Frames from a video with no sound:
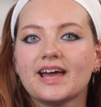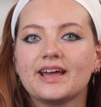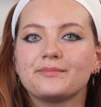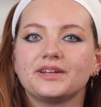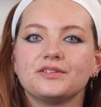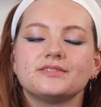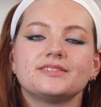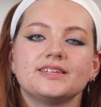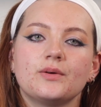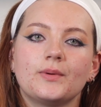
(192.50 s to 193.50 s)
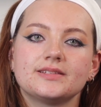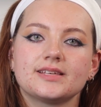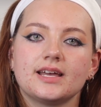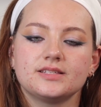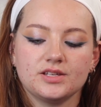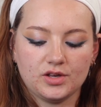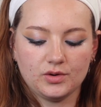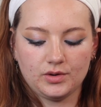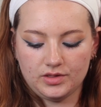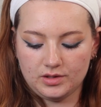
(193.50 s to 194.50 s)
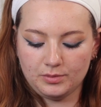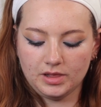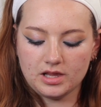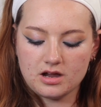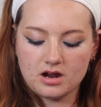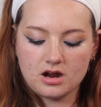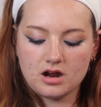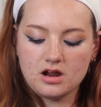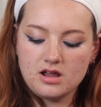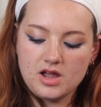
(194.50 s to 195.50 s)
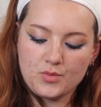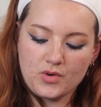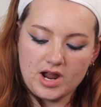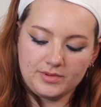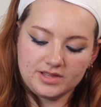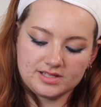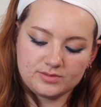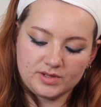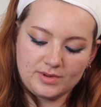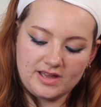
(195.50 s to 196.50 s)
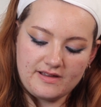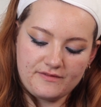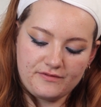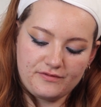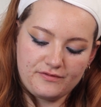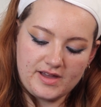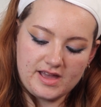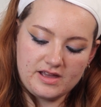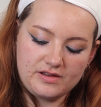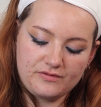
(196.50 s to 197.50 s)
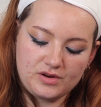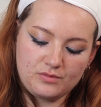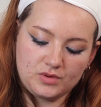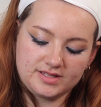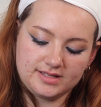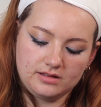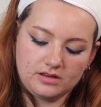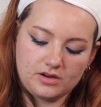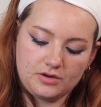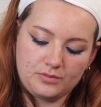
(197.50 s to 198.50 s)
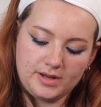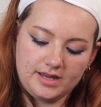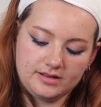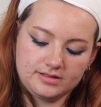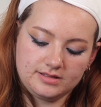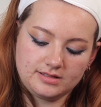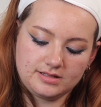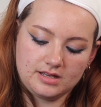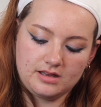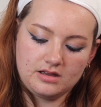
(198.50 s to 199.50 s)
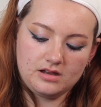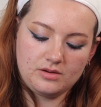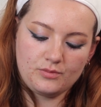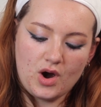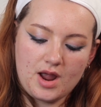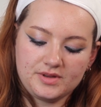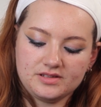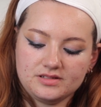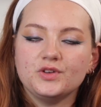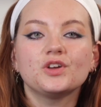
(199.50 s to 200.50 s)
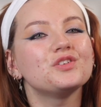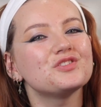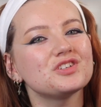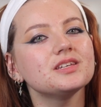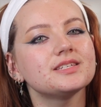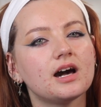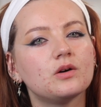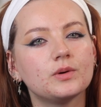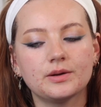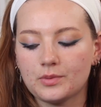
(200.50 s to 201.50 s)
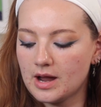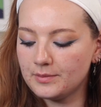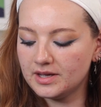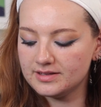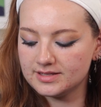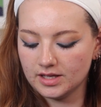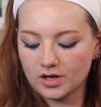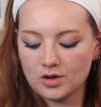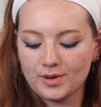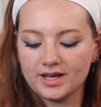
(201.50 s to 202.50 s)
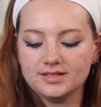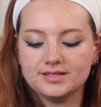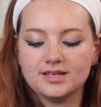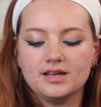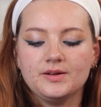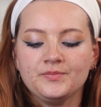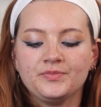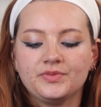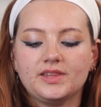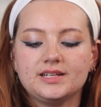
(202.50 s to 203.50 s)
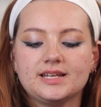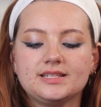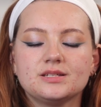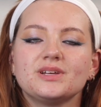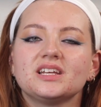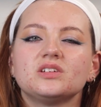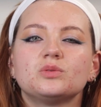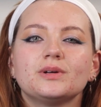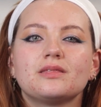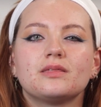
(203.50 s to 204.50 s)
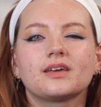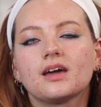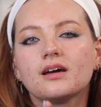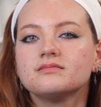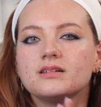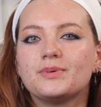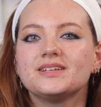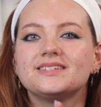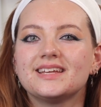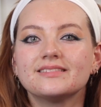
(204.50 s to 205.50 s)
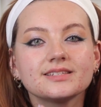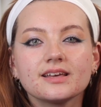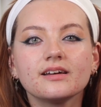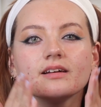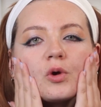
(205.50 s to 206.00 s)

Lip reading: I'm going to use the One Size Secure the Blur primer. This is one of my favorite more silicone-based primers. You can usually tell when a primer is silicone-based. They tend to be a little bit thicker, a bit denser.